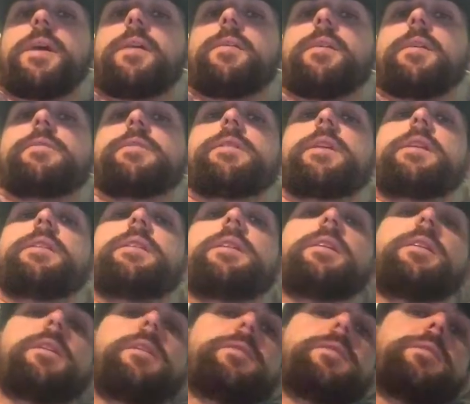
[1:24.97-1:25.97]
However, they
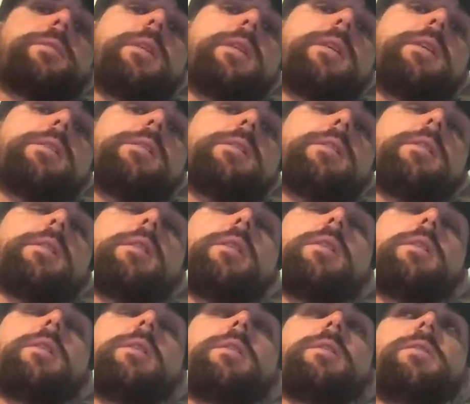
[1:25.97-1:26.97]
did also take
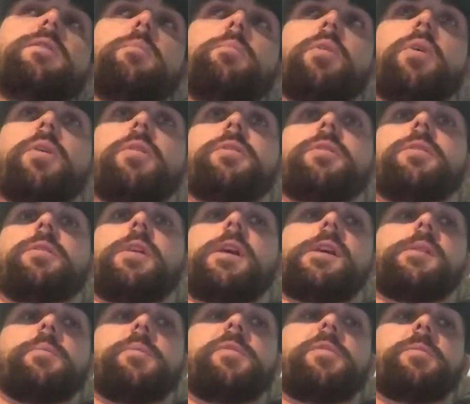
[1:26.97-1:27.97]
some personal
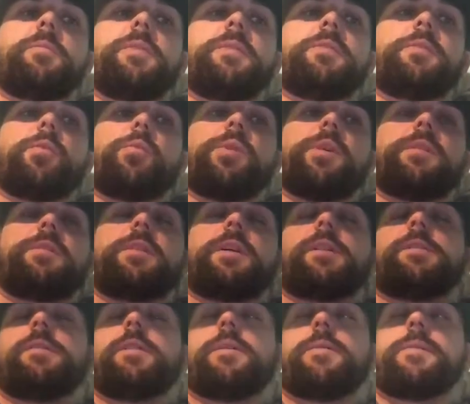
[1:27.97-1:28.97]
items from Mr. Weeks that
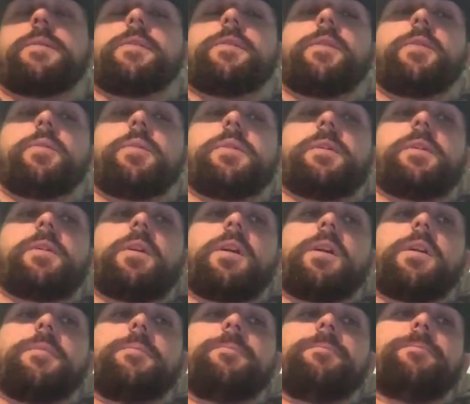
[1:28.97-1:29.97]
had nothing to do with the
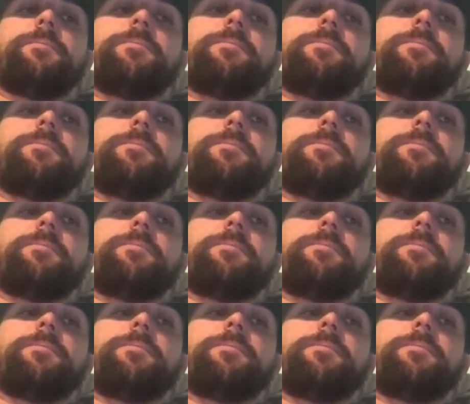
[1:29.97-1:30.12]
crime,